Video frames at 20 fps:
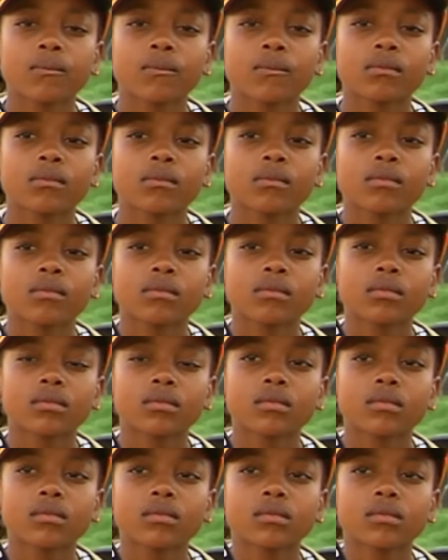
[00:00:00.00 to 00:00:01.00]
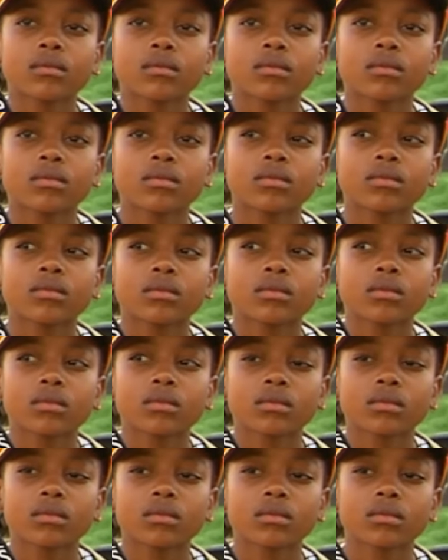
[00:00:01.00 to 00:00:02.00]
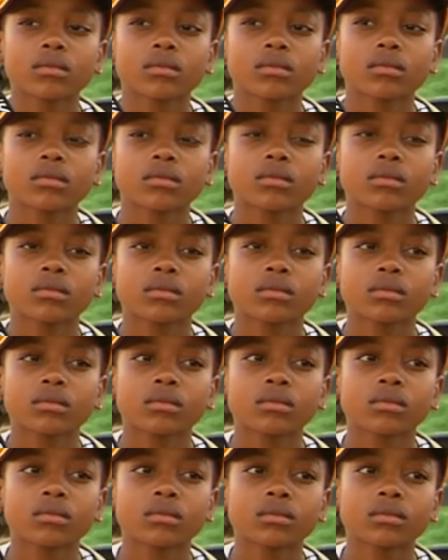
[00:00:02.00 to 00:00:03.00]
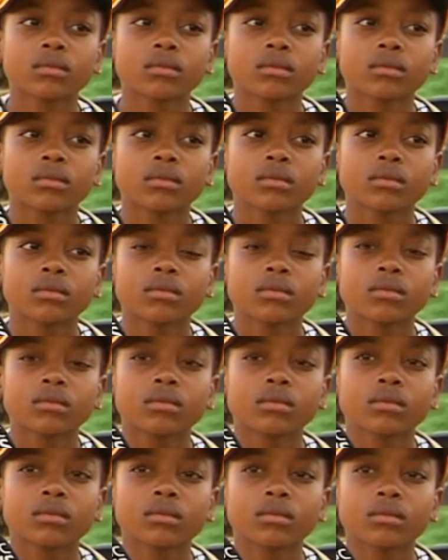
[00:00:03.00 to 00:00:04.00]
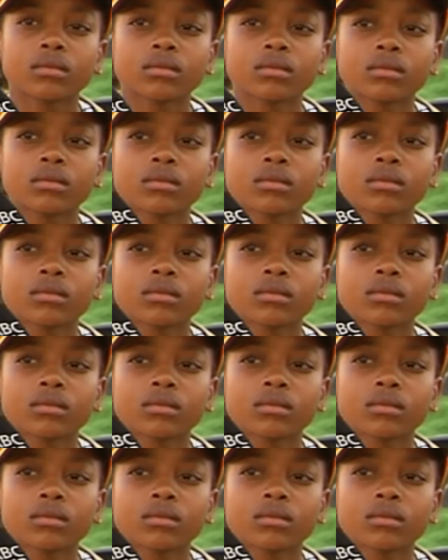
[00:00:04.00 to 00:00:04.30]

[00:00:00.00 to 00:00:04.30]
(not speaking)